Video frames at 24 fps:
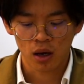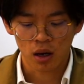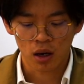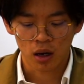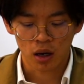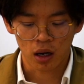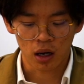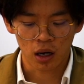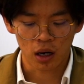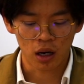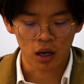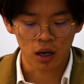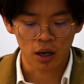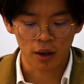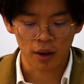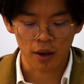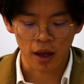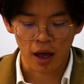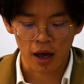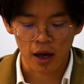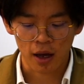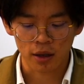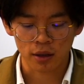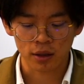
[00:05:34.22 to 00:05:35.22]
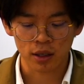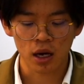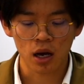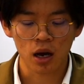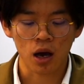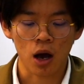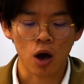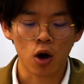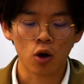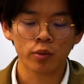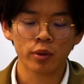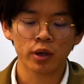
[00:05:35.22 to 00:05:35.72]
And yeah,
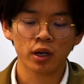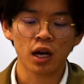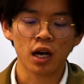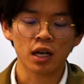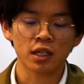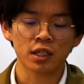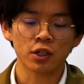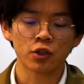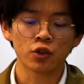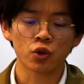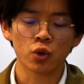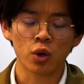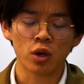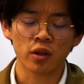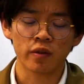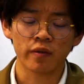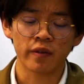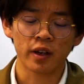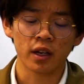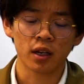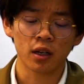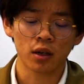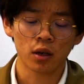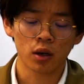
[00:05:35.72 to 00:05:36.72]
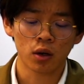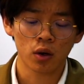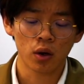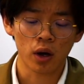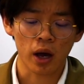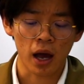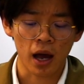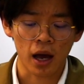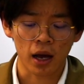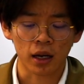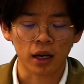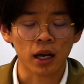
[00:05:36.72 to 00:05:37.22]
I hope you guys enjoyed the video
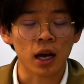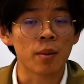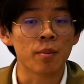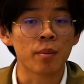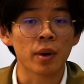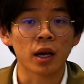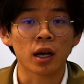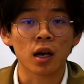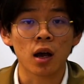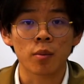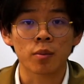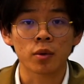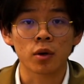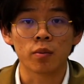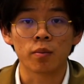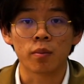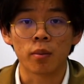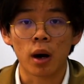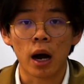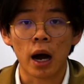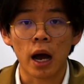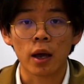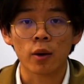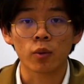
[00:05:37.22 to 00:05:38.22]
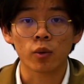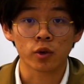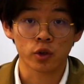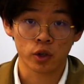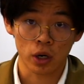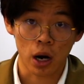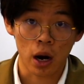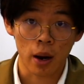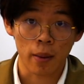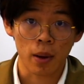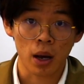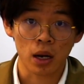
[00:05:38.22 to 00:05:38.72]
and can make up your mind which
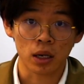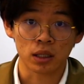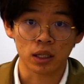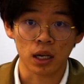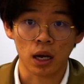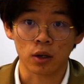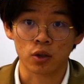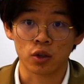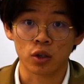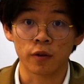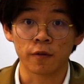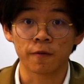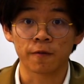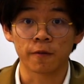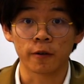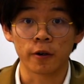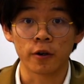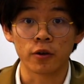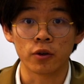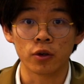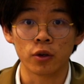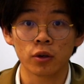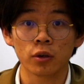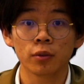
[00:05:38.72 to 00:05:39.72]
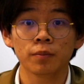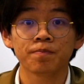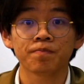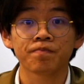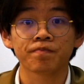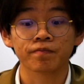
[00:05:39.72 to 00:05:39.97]
iPad is actually for you.